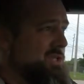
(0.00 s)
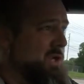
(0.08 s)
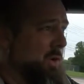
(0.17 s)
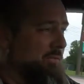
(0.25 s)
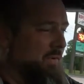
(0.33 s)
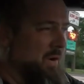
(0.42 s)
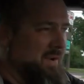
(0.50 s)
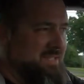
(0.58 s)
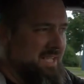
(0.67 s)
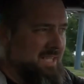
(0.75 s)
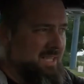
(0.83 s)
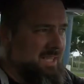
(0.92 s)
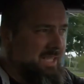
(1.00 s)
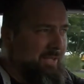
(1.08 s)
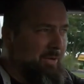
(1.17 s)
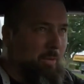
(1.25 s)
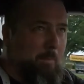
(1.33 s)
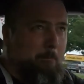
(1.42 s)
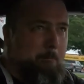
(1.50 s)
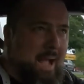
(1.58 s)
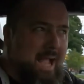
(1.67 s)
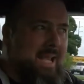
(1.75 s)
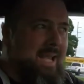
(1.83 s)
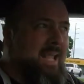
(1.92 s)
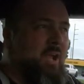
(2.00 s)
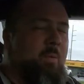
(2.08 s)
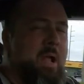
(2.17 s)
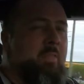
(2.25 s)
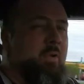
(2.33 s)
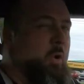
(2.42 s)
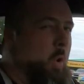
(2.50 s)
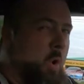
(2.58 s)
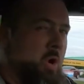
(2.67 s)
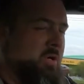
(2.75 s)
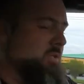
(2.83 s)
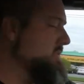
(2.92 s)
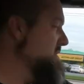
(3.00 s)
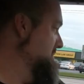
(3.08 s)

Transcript: So far it's a little bindy around the corners.